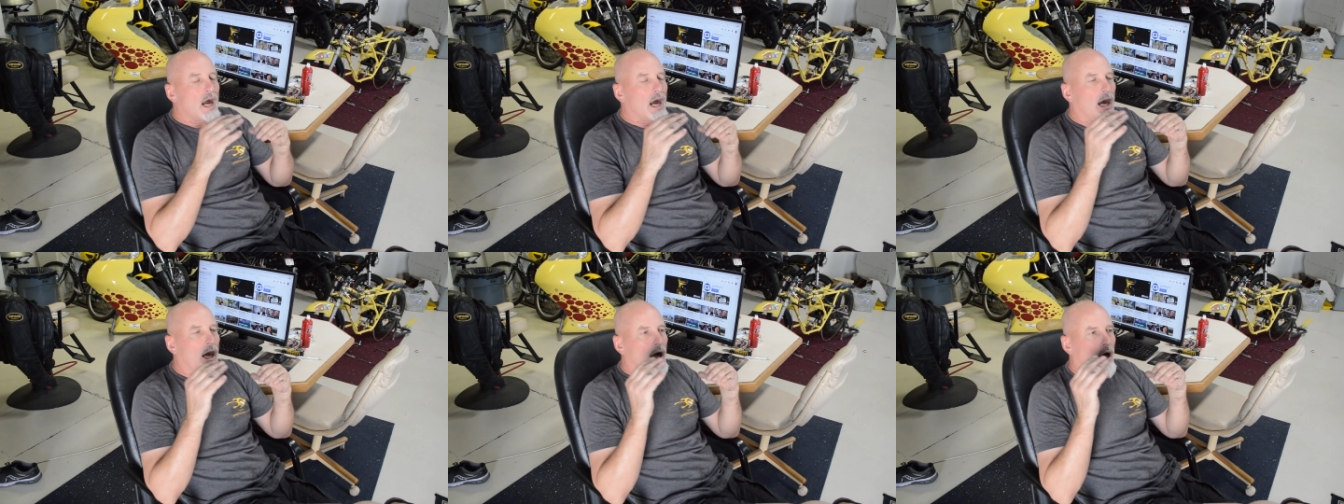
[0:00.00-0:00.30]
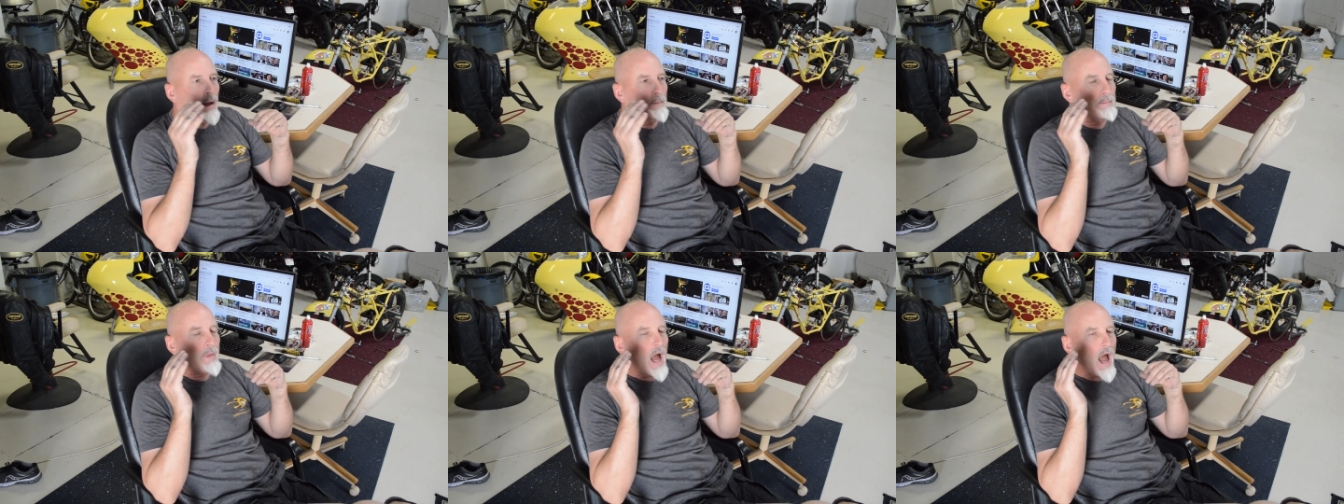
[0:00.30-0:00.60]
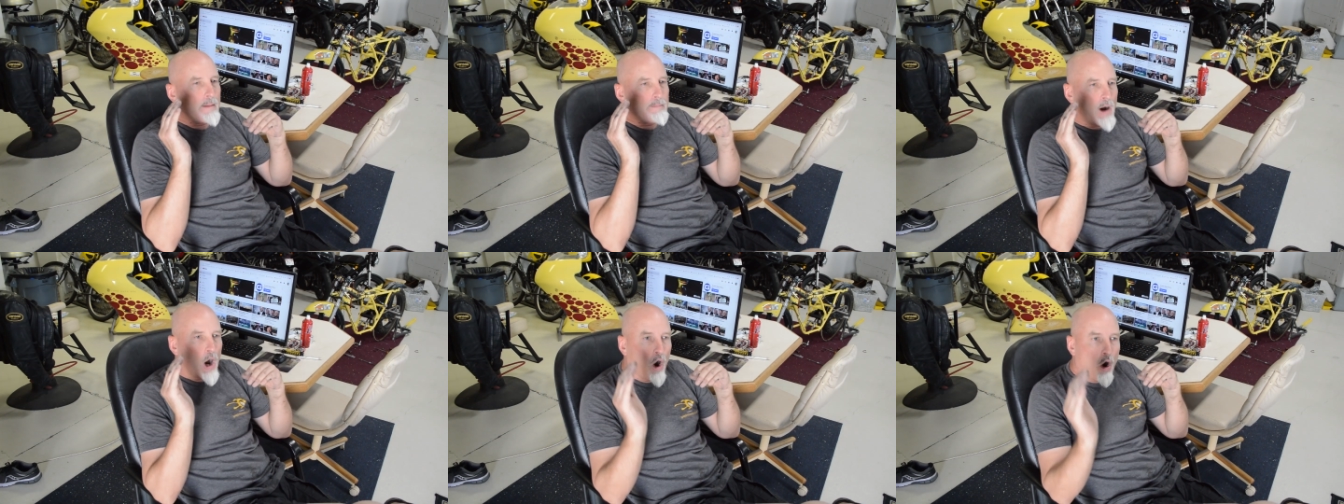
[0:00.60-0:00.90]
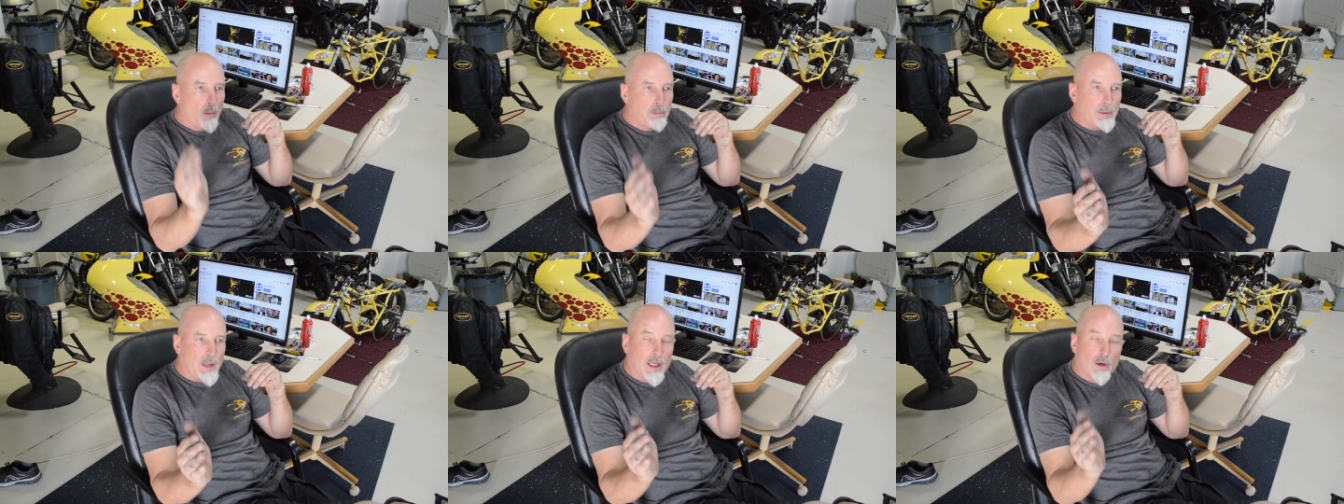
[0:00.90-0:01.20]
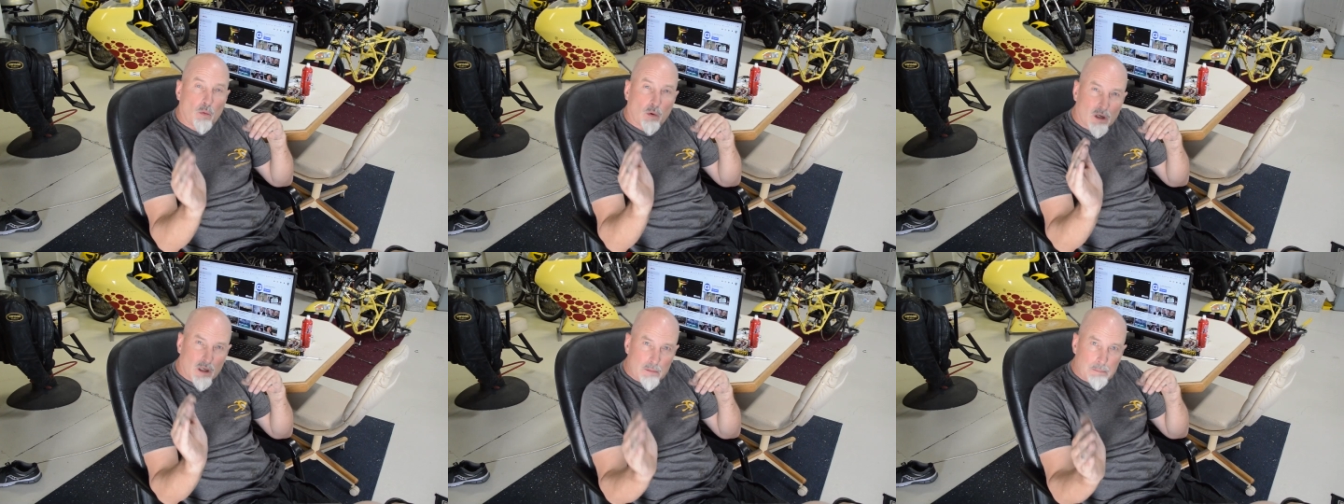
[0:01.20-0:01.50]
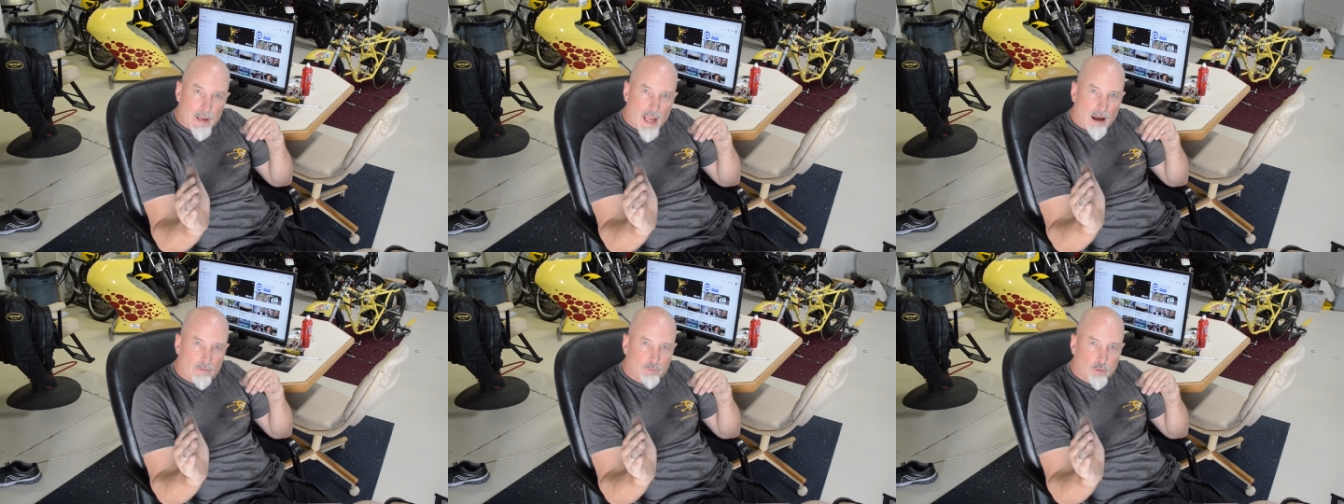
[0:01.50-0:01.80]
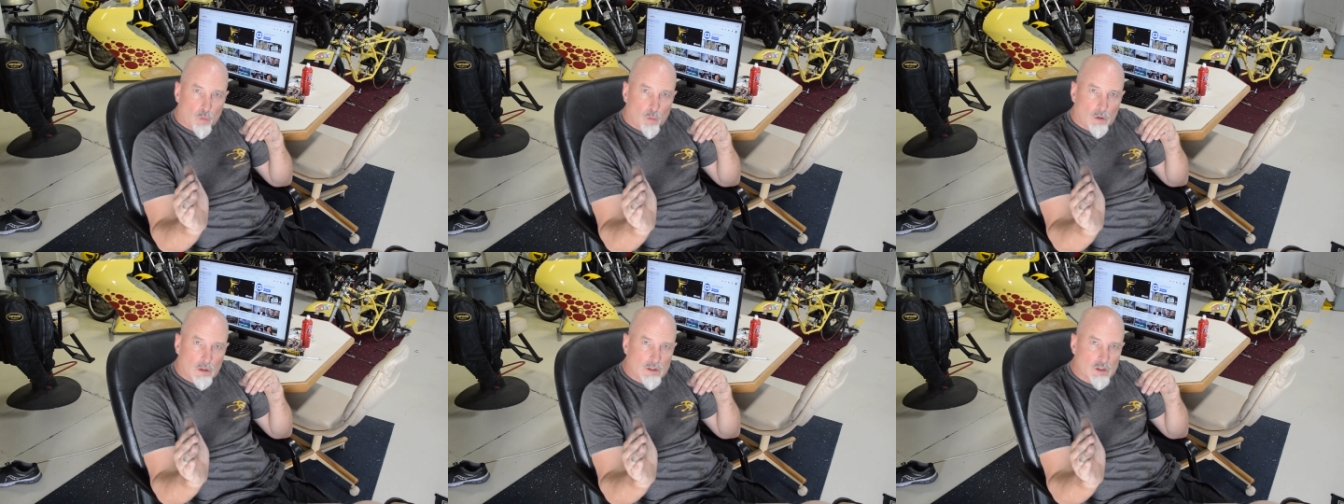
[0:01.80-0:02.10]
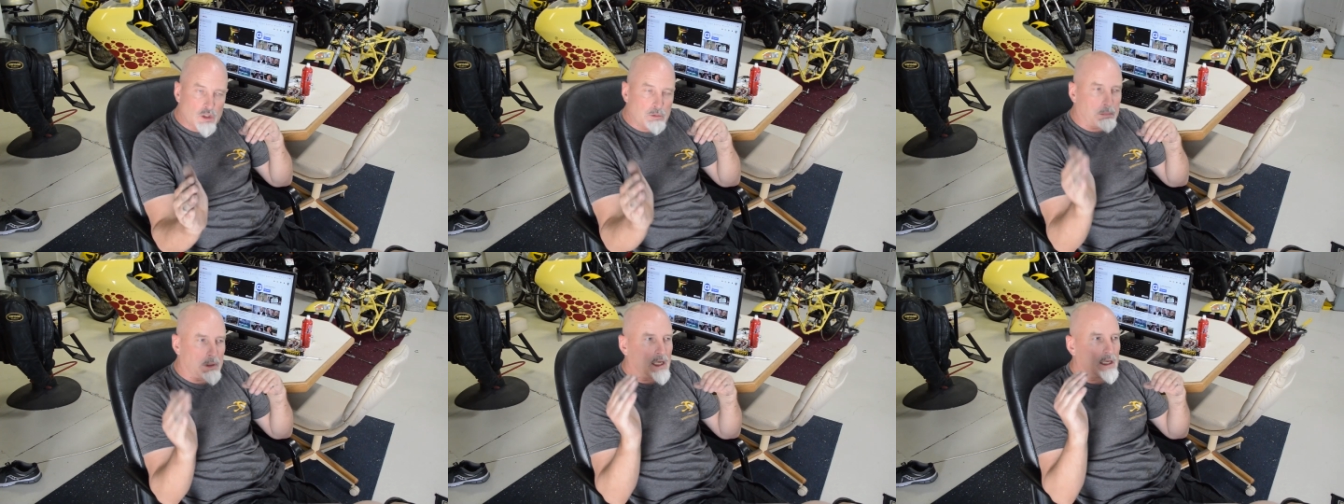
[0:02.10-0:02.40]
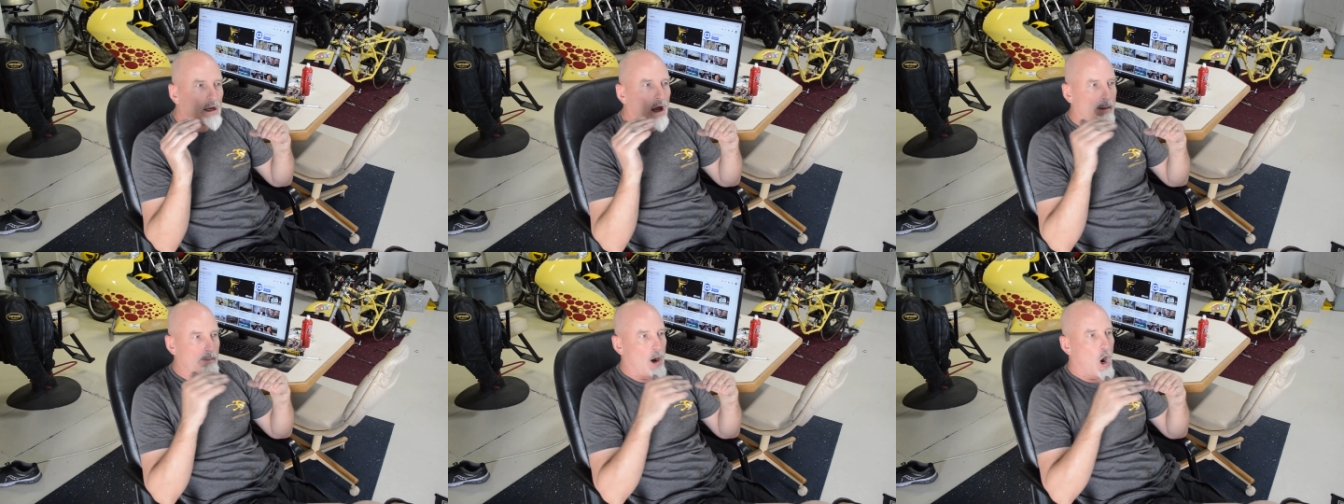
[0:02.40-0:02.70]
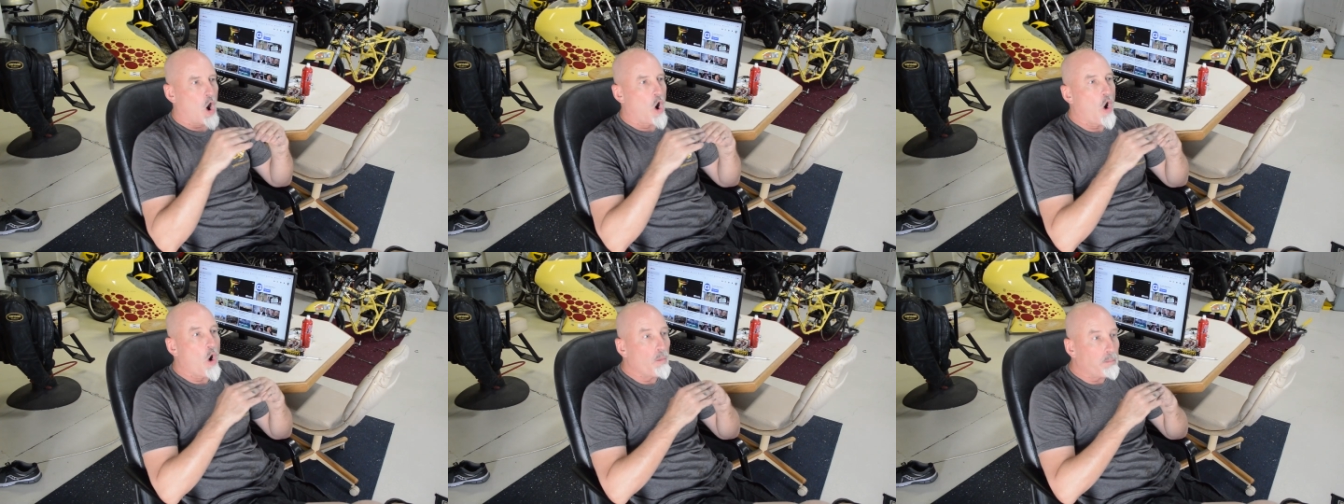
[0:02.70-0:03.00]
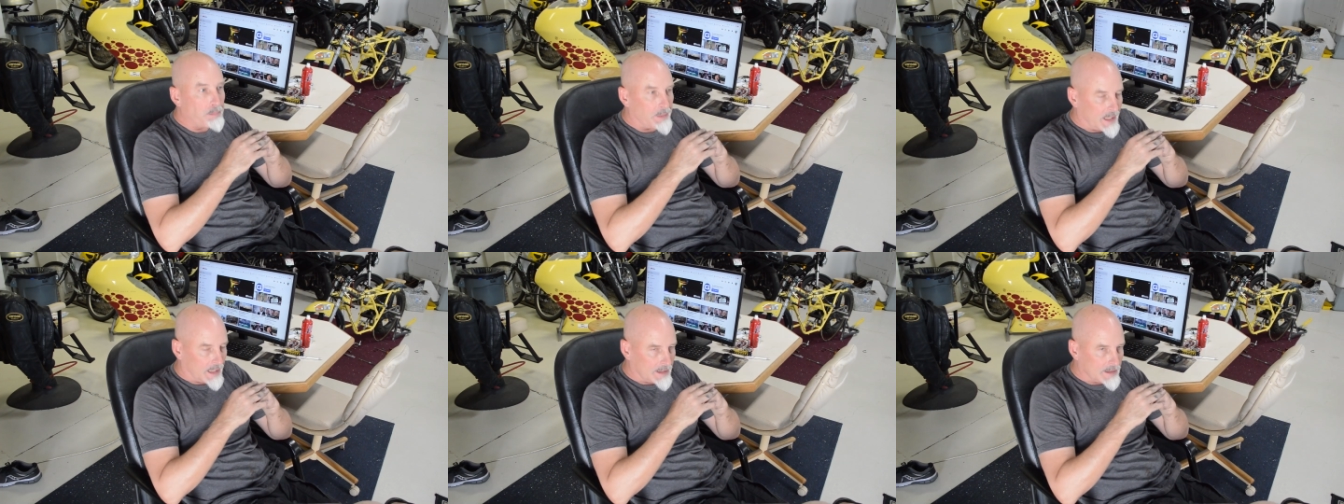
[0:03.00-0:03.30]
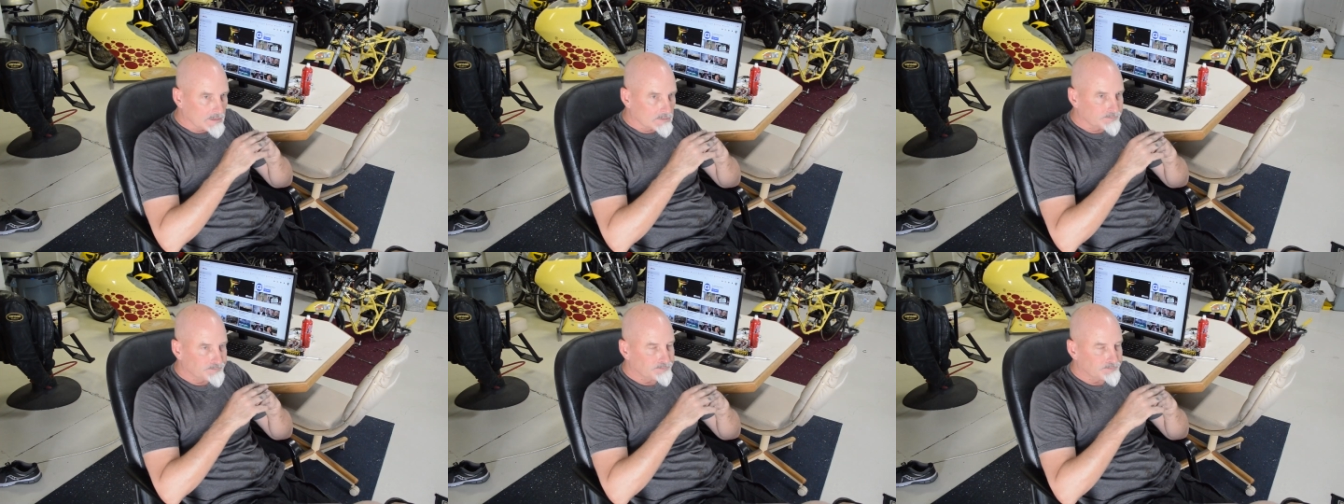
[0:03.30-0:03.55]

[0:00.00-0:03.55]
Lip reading: I'm hoping we're going to be out for World of Speed. I'm hoping,